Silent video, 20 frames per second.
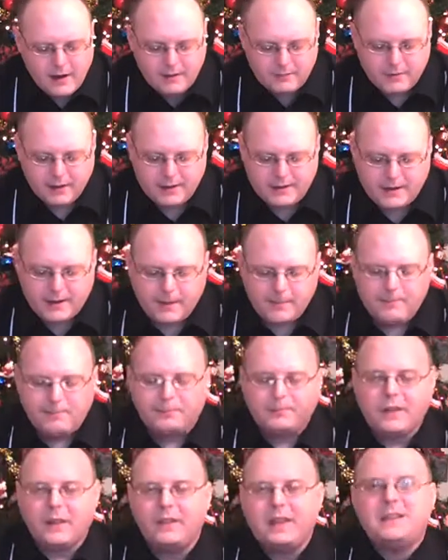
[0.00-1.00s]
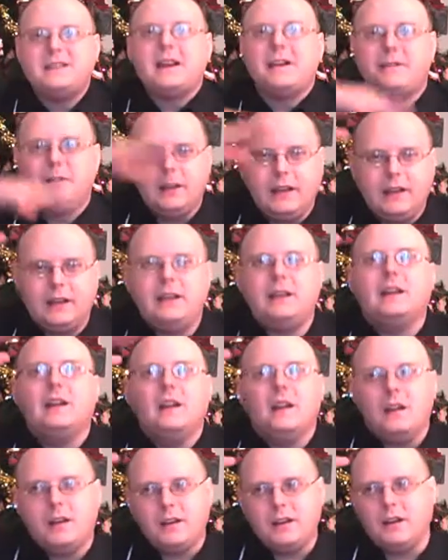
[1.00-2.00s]
but um, they definitely,
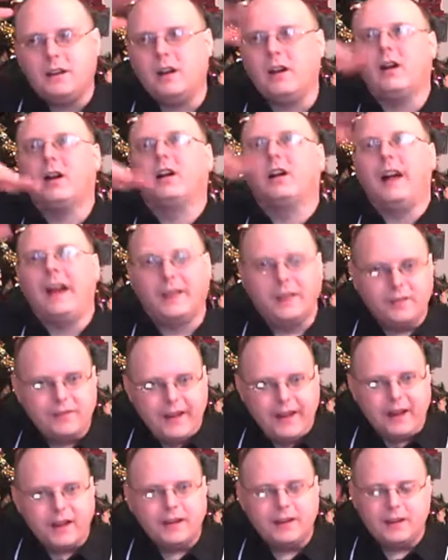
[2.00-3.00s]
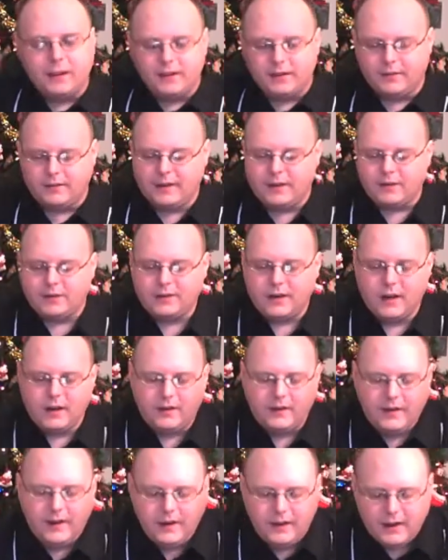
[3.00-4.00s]
you know, are elevated. The vineyards are
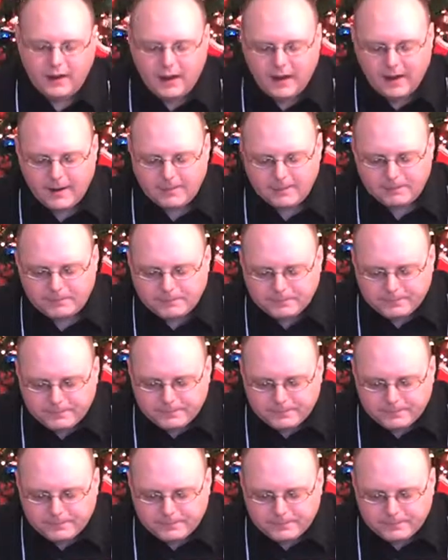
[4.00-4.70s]
elevated, um,